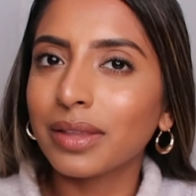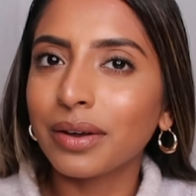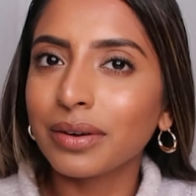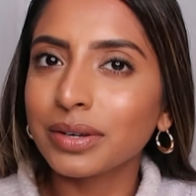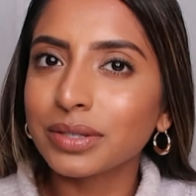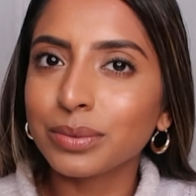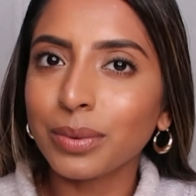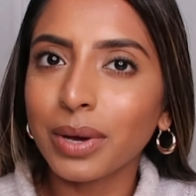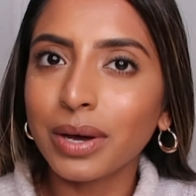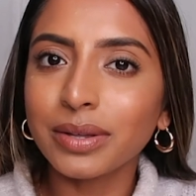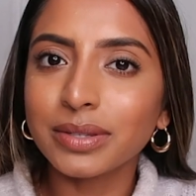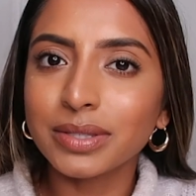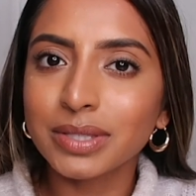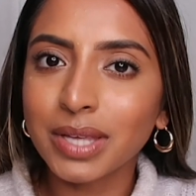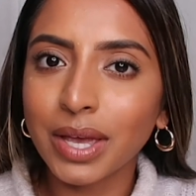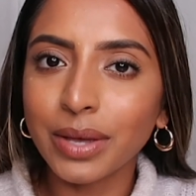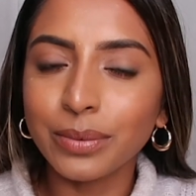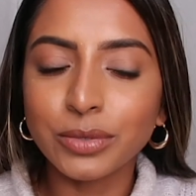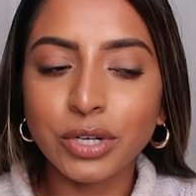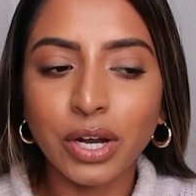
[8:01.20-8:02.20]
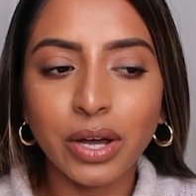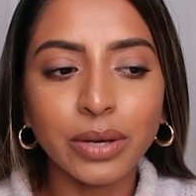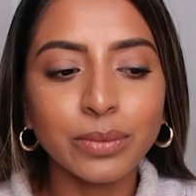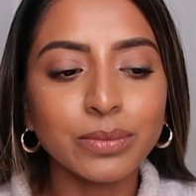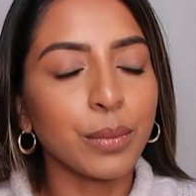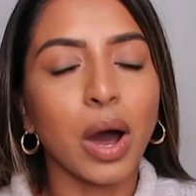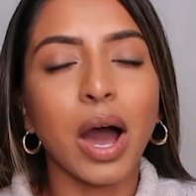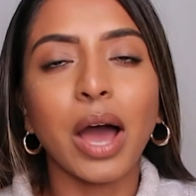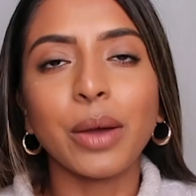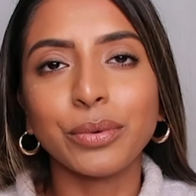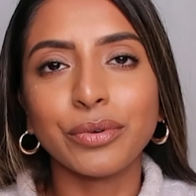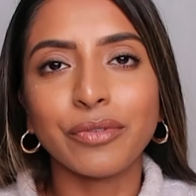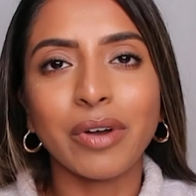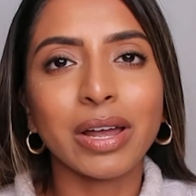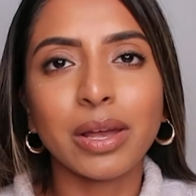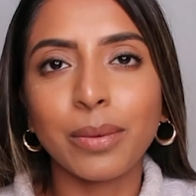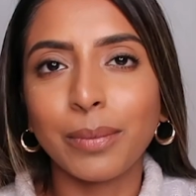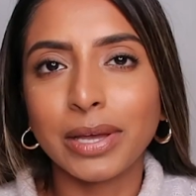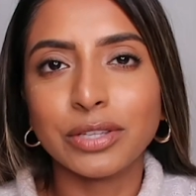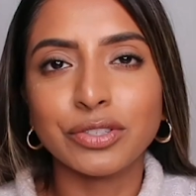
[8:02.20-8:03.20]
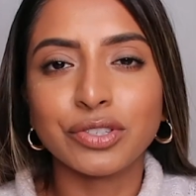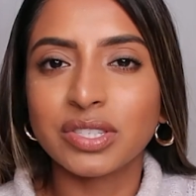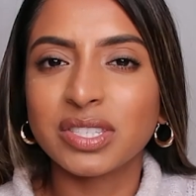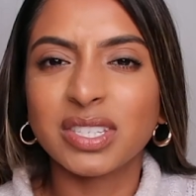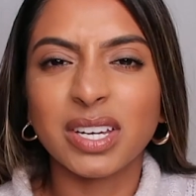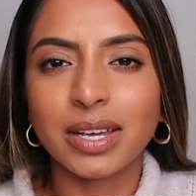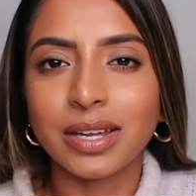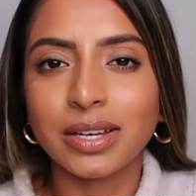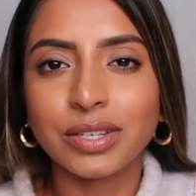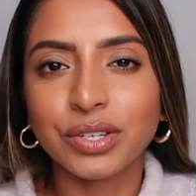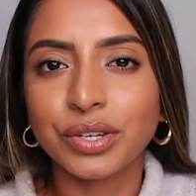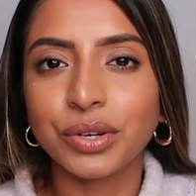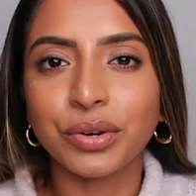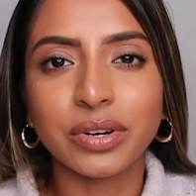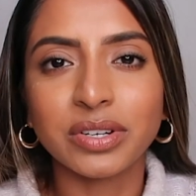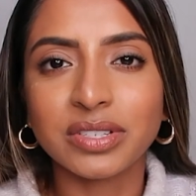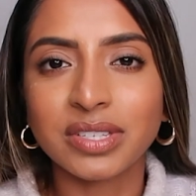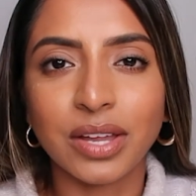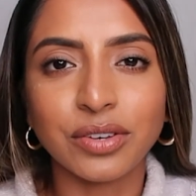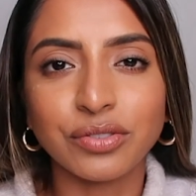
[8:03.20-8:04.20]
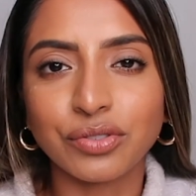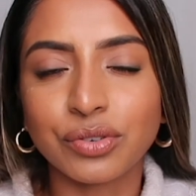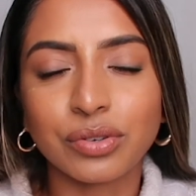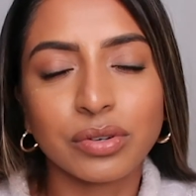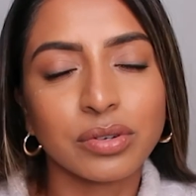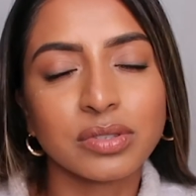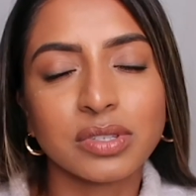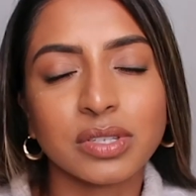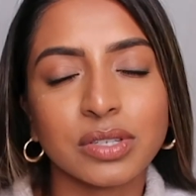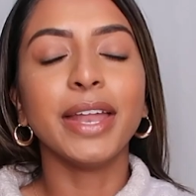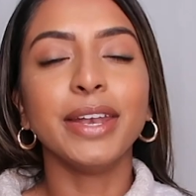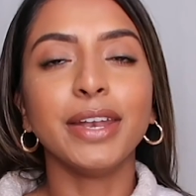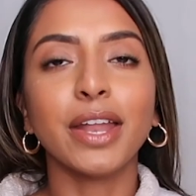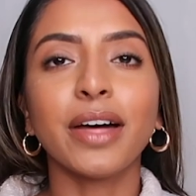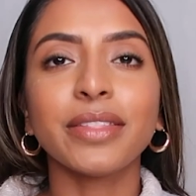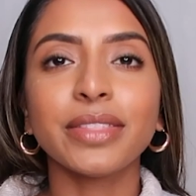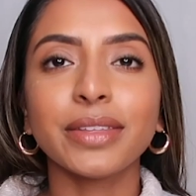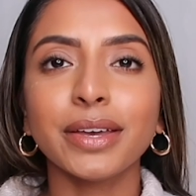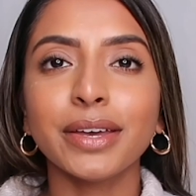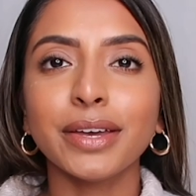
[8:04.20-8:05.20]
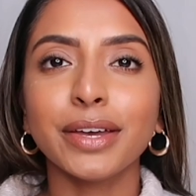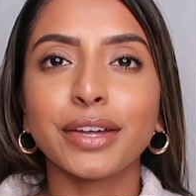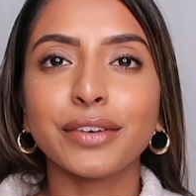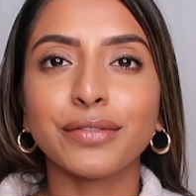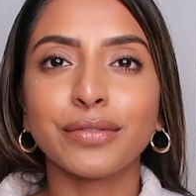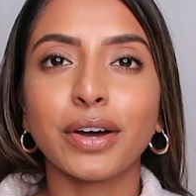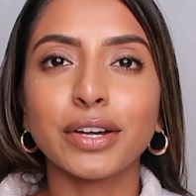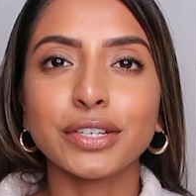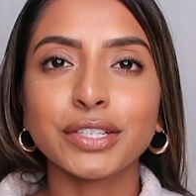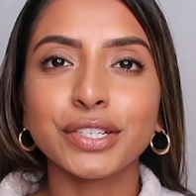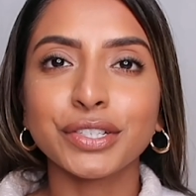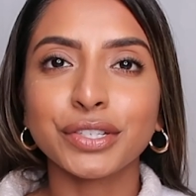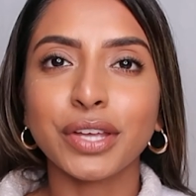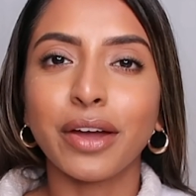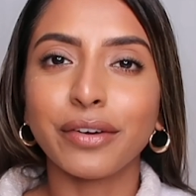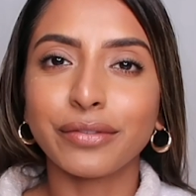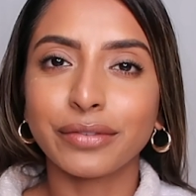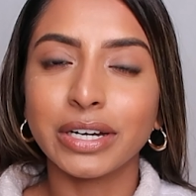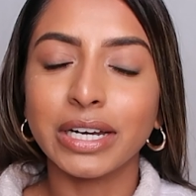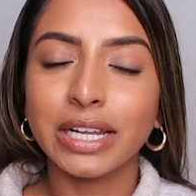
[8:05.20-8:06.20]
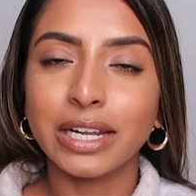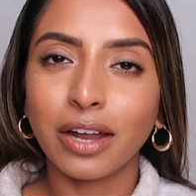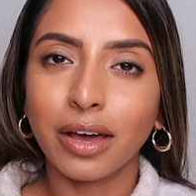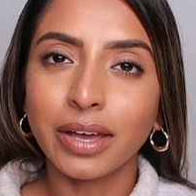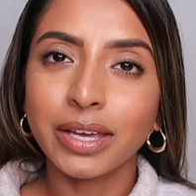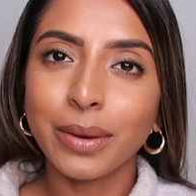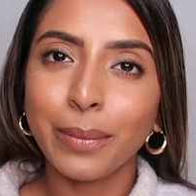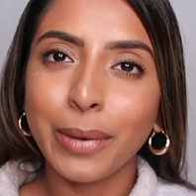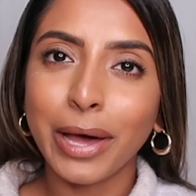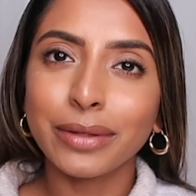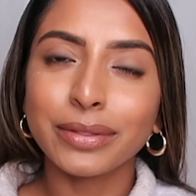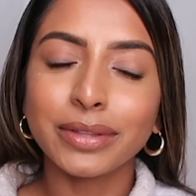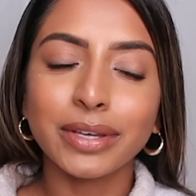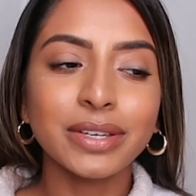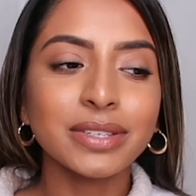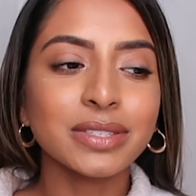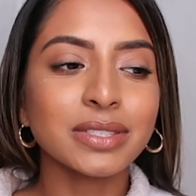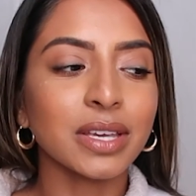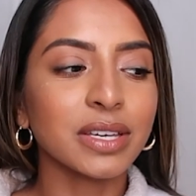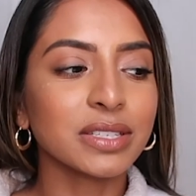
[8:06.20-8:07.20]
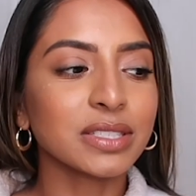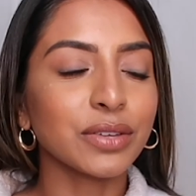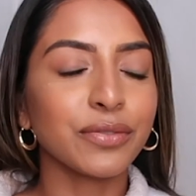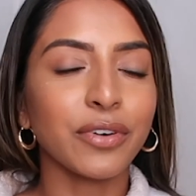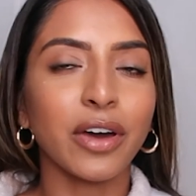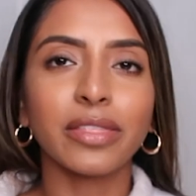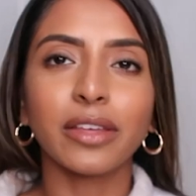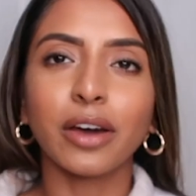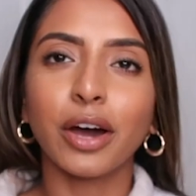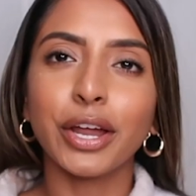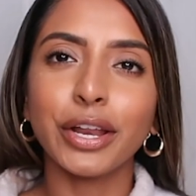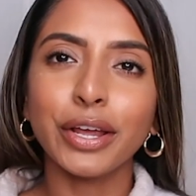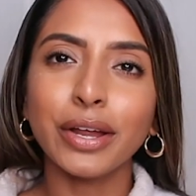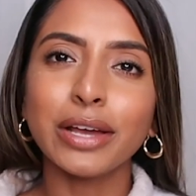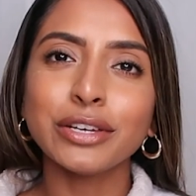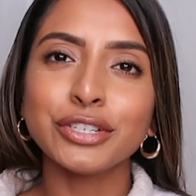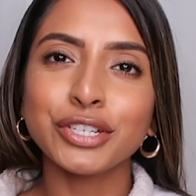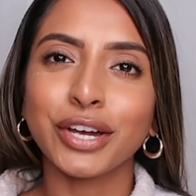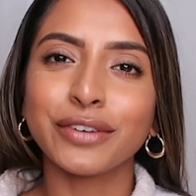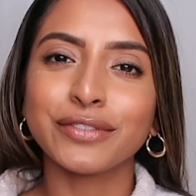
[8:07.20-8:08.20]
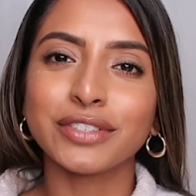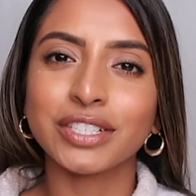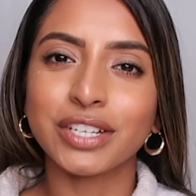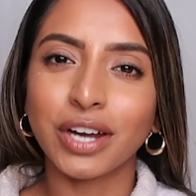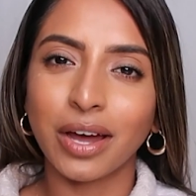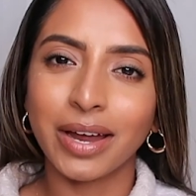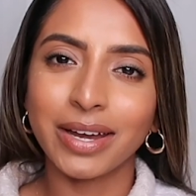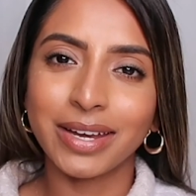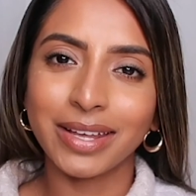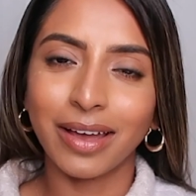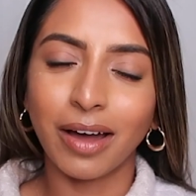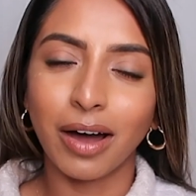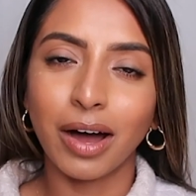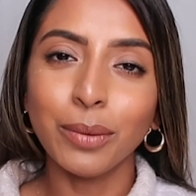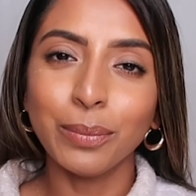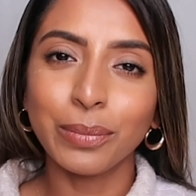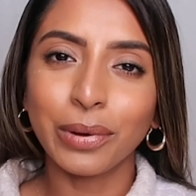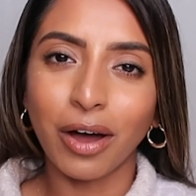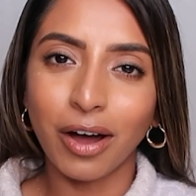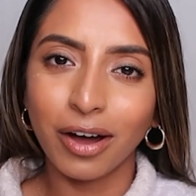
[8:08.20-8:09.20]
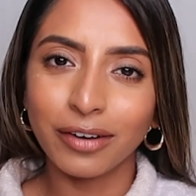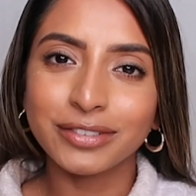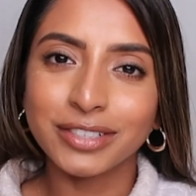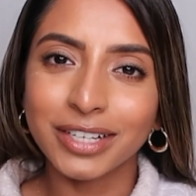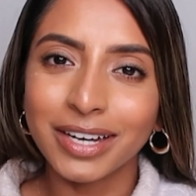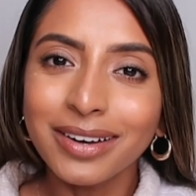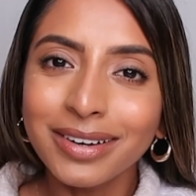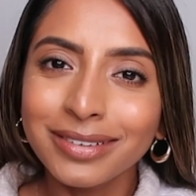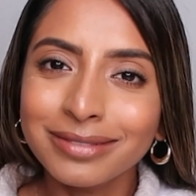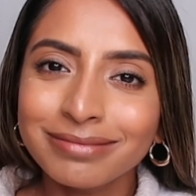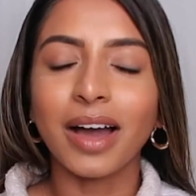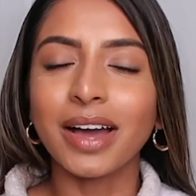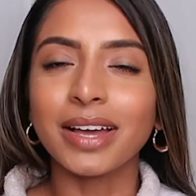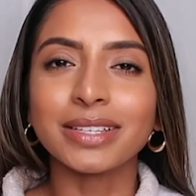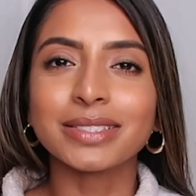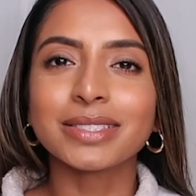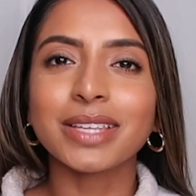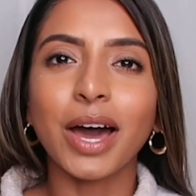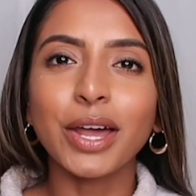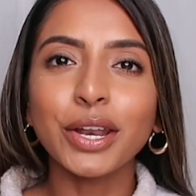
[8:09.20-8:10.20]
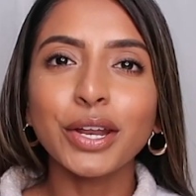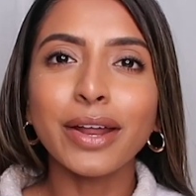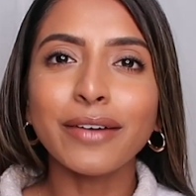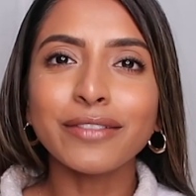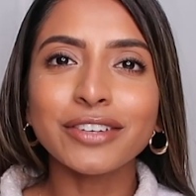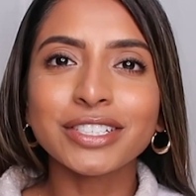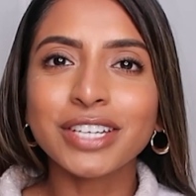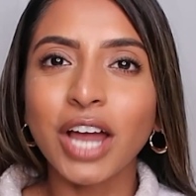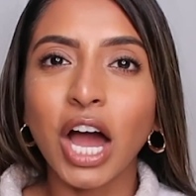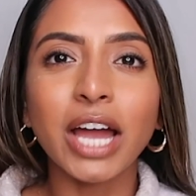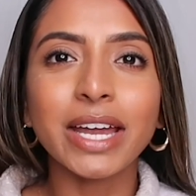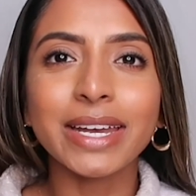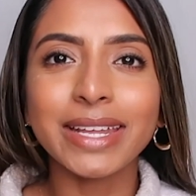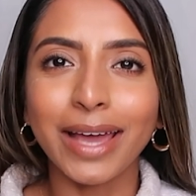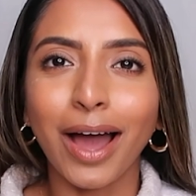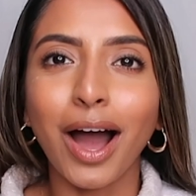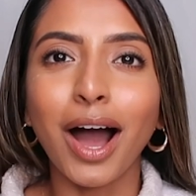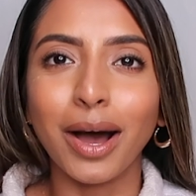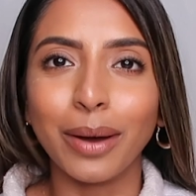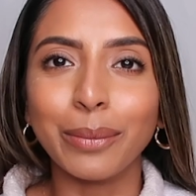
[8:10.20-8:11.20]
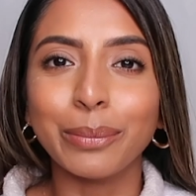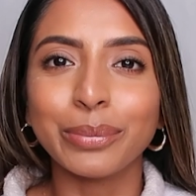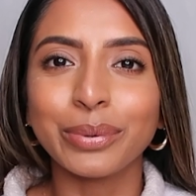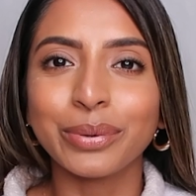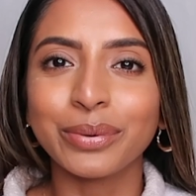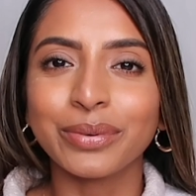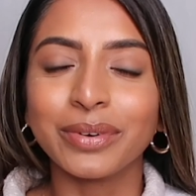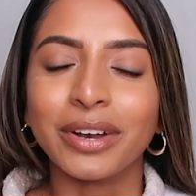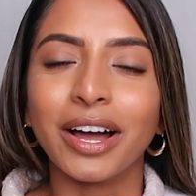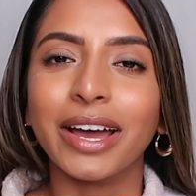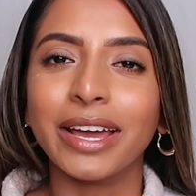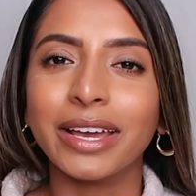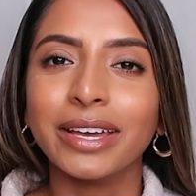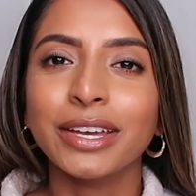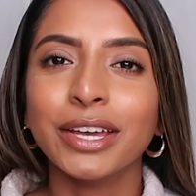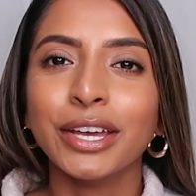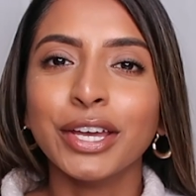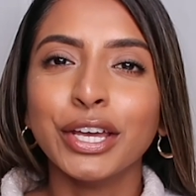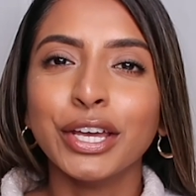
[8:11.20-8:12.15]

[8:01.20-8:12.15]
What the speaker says: there as well at the same time. I would recommend just sticking to your essentials. Another advantage that I really like about this is the fact that I don't actually have to tidy up after. Guys, I don't have to tidy up. Like,